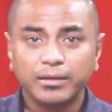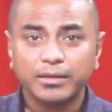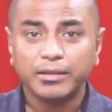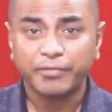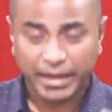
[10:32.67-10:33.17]

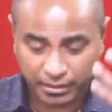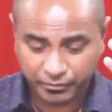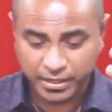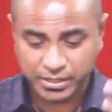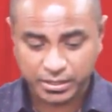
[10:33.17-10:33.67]
In fact, in
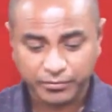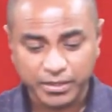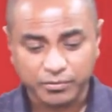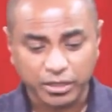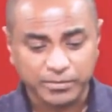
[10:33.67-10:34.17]
verse
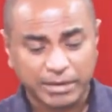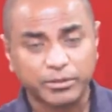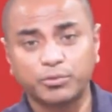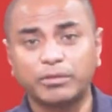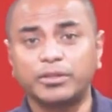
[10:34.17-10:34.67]
1 of chapter
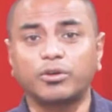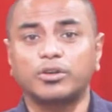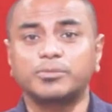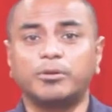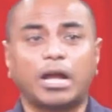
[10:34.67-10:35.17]
12, he
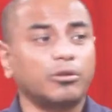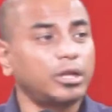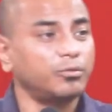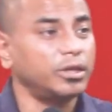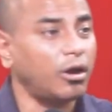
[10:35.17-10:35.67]
talks about how
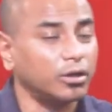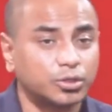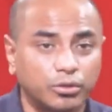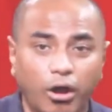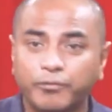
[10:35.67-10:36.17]
that we
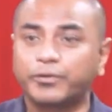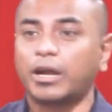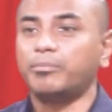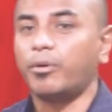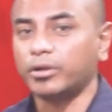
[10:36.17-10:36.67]
should offer
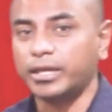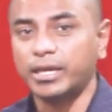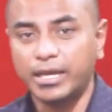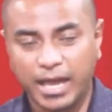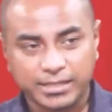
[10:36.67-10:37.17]
our body
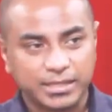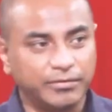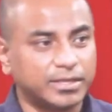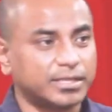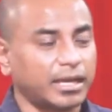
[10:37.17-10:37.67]
as
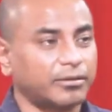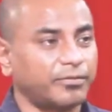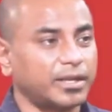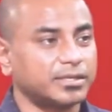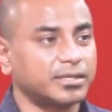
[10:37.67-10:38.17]
living
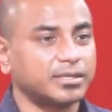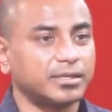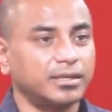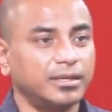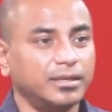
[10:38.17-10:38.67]
sacrifices.
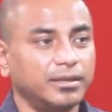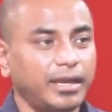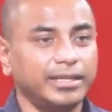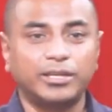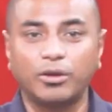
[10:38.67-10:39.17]

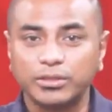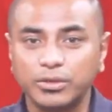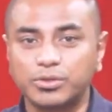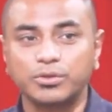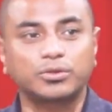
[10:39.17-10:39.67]
And he
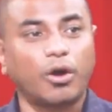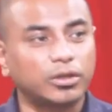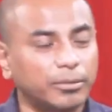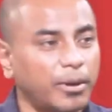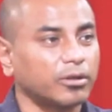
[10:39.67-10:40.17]
continues to
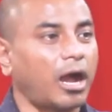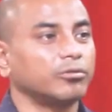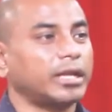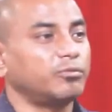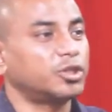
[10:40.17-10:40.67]
talk about how
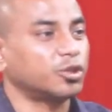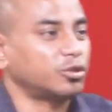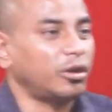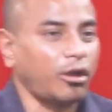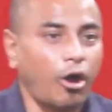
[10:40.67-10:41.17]
that we should
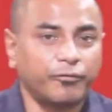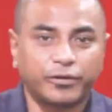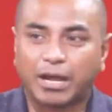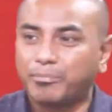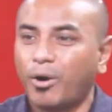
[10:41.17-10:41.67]
not
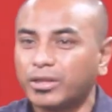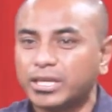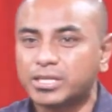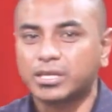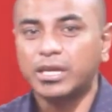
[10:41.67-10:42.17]
offer our
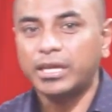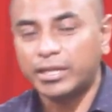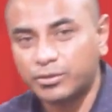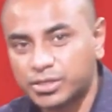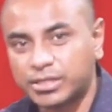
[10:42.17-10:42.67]
bodies
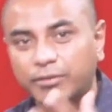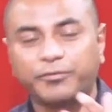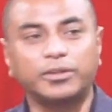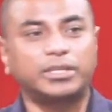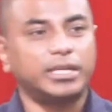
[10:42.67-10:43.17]
into
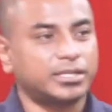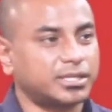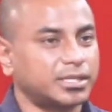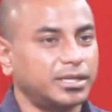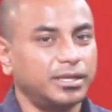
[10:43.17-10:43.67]
sinful
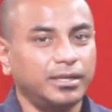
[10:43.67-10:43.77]
deeds,